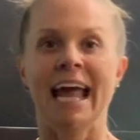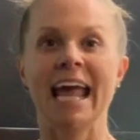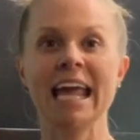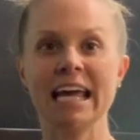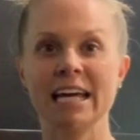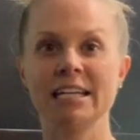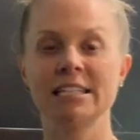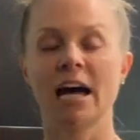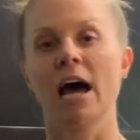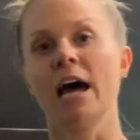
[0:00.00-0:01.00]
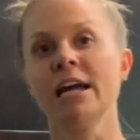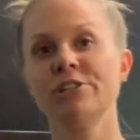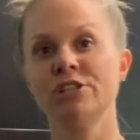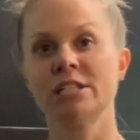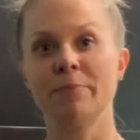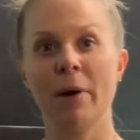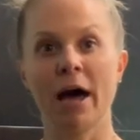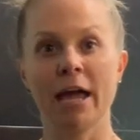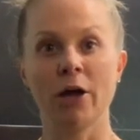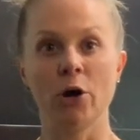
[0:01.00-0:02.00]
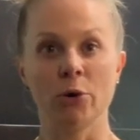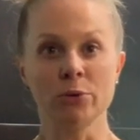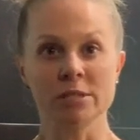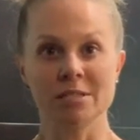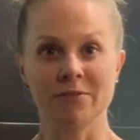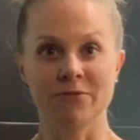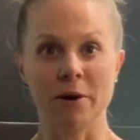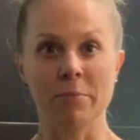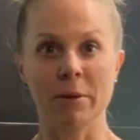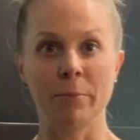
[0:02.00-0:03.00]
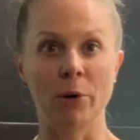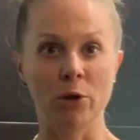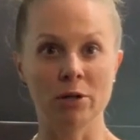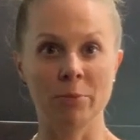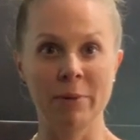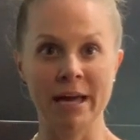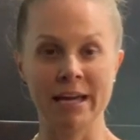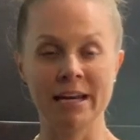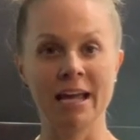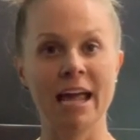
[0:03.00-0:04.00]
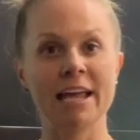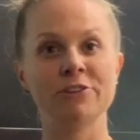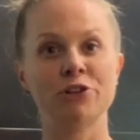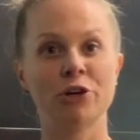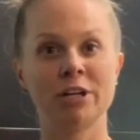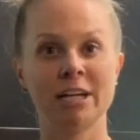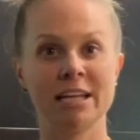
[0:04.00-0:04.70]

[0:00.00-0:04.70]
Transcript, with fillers: And I just buy oats from the bulk bin and turn it